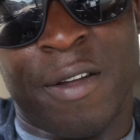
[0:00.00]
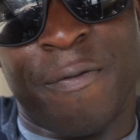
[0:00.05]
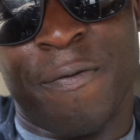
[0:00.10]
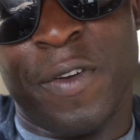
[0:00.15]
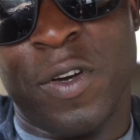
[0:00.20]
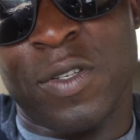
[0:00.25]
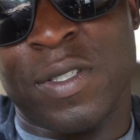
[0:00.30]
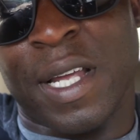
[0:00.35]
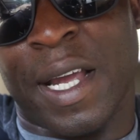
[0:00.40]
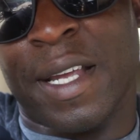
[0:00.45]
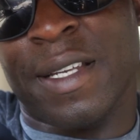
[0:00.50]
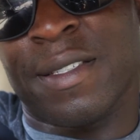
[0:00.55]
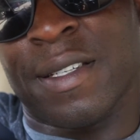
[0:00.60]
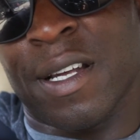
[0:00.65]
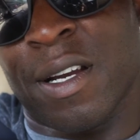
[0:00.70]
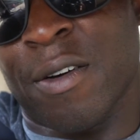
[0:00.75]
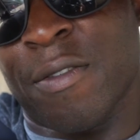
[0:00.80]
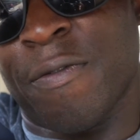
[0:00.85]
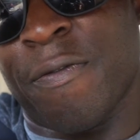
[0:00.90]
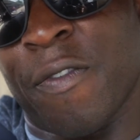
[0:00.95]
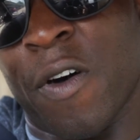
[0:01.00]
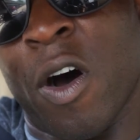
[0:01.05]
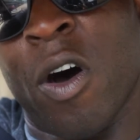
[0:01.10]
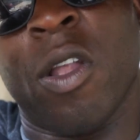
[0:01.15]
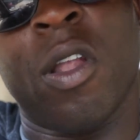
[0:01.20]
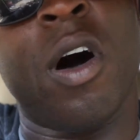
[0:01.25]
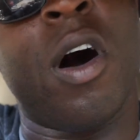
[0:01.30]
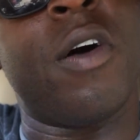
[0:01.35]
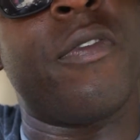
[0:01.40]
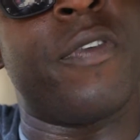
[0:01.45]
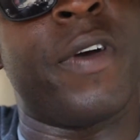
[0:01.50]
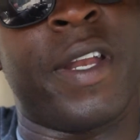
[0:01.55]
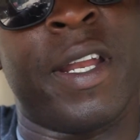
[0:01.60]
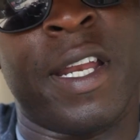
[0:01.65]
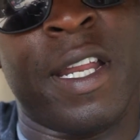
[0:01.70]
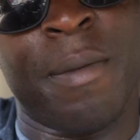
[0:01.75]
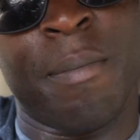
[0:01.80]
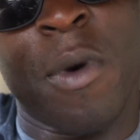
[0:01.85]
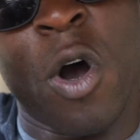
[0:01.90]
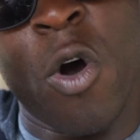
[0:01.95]
of feels like it's gonna fall off at
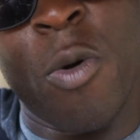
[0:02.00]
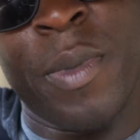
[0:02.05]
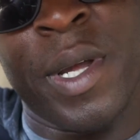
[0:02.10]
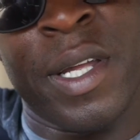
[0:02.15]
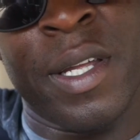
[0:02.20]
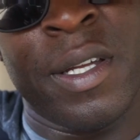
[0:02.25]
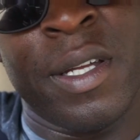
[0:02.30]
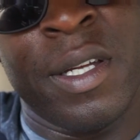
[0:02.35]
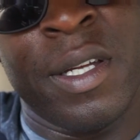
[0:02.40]
any moment.